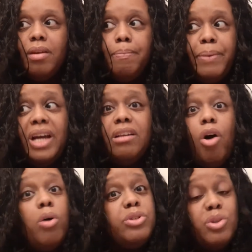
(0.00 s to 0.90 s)
but
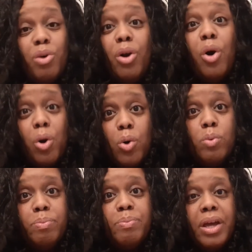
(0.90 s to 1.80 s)
also our home.
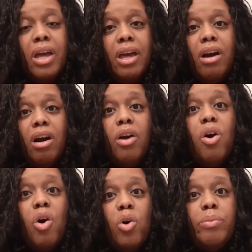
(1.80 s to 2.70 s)
Our
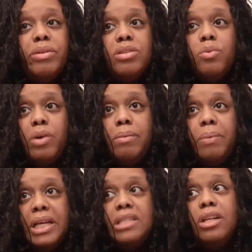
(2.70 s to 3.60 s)
home is the one
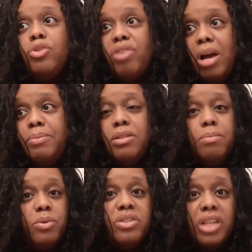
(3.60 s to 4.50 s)
place that traps the
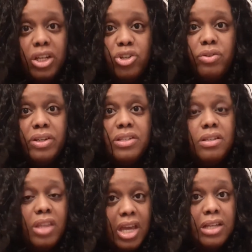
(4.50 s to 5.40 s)
most dangerous
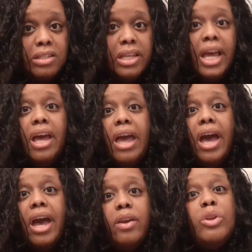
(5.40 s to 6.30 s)
things,
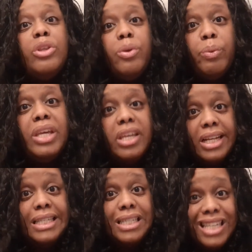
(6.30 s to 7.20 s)
and we can
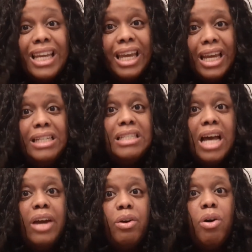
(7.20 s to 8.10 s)
get sick
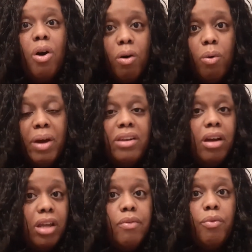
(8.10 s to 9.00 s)
inside our home and
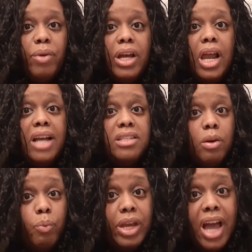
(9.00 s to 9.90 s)
not even realize
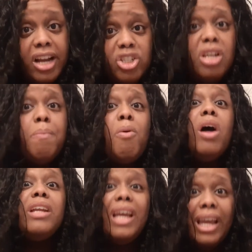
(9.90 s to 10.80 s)
that we actually
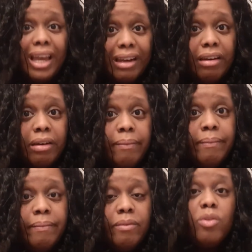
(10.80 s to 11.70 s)
brought in
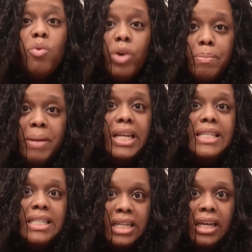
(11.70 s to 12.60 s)
what made
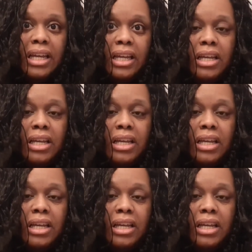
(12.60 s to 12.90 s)
us sick.